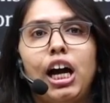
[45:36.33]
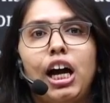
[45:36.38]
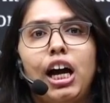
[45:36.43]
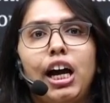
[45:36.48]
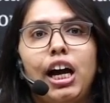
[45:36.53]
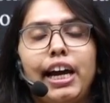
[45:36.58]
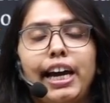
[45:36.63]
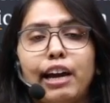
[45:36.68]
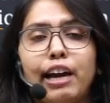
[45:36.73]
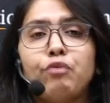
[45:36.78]

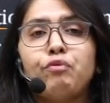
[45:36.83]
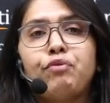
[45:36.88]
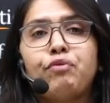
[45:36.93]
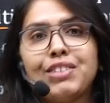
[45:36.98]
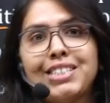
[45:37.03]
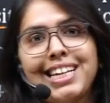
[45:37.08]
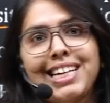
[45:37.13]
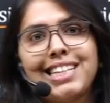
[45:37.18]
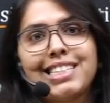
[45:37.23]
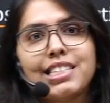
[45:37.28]
in
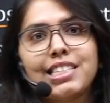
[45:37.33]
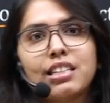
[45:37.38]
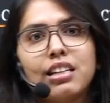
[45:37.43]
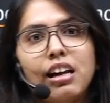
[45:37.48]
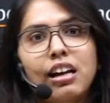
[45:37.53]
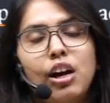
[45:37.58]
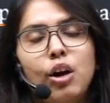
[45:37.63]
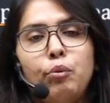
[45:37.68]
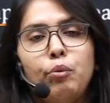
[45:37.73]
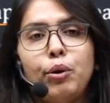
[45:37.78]
physics
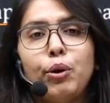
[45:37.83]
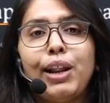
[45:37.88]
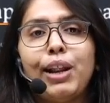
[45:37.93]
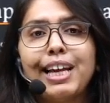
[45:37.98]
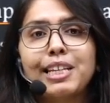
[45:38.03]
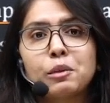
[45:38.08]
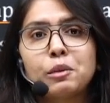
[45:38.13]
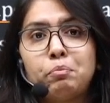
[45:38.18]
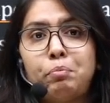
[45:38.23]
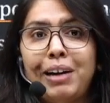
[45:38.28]
when you're
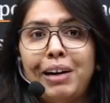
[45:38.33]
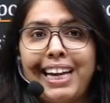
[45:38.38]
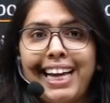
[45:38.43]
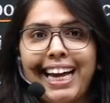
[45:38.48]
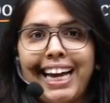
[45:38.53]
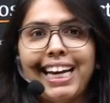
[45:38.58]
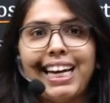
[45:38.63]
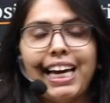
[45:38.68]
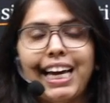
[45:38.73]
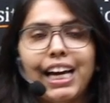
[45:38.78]

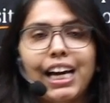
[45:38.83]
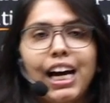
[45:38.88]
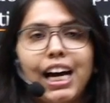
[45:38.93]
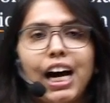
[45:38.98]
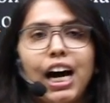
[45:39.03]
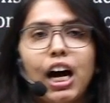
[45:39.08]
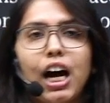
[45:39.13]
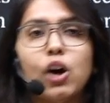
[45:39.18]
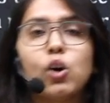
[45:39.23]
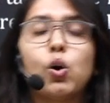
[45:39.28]
explaining a
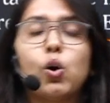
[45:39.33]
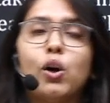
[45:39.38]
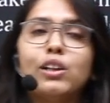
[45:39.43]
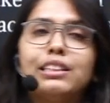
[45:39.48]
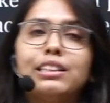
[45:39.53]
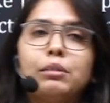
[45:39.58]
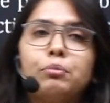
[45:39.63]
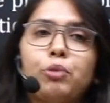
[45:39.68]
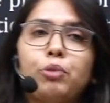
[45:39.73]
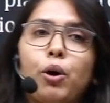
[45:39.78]
concept
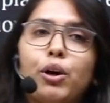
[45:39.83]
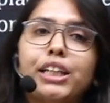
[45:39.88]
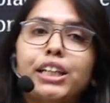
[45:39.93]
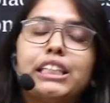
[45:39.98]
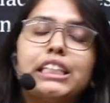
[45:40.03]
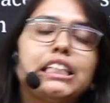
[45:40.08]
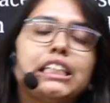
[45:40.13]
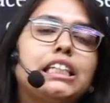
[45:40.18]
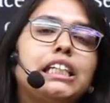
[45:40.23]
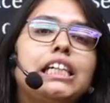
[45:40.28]
or a
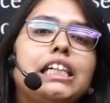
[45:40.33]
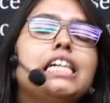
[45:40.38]
theory,